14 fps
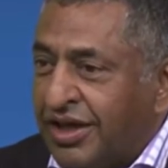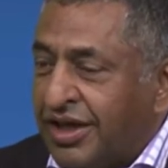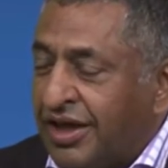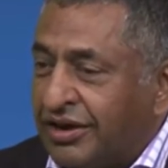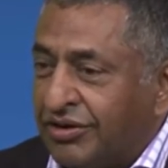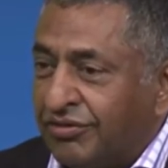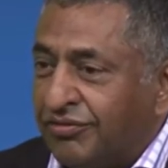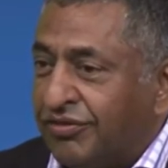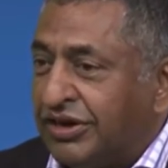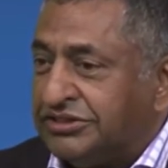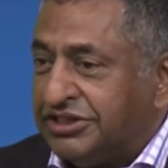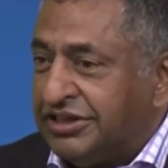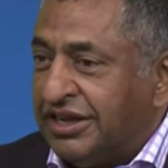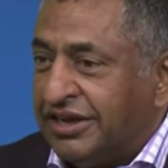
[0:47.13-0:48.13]
and on
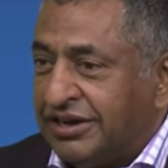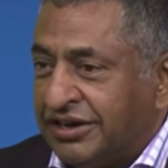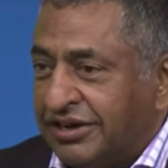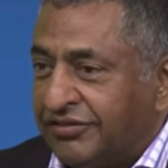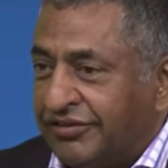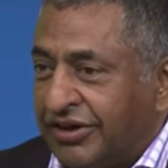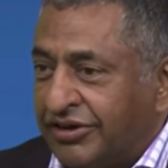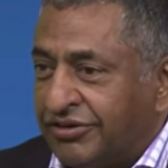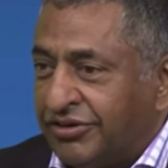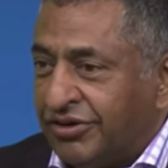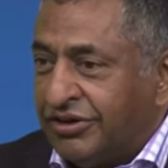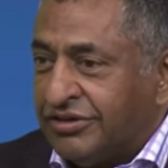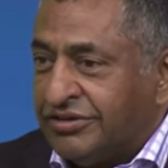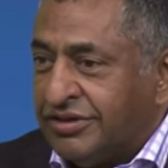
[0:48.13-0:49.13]
functionality of our
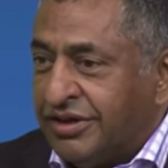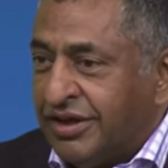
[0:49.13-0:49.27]
trolleys.